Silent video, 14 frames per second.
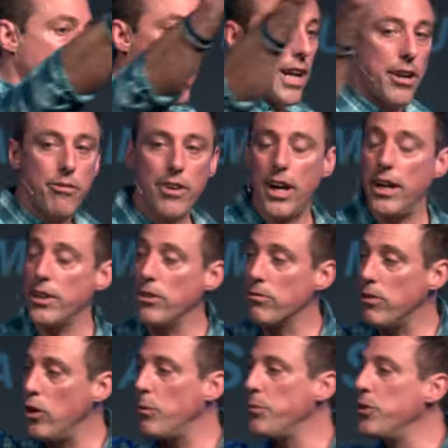I've got your
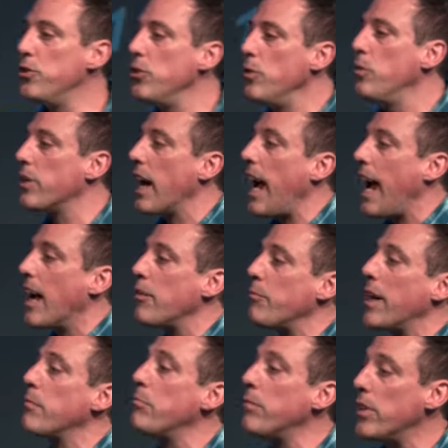robe. You were at
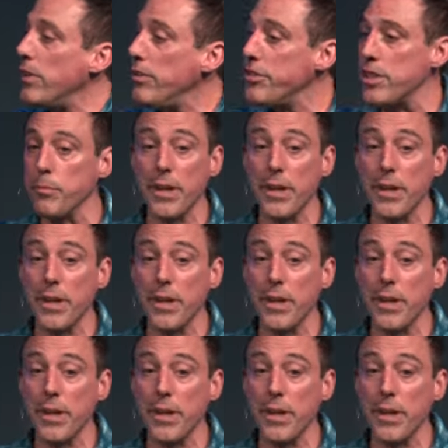my mercy,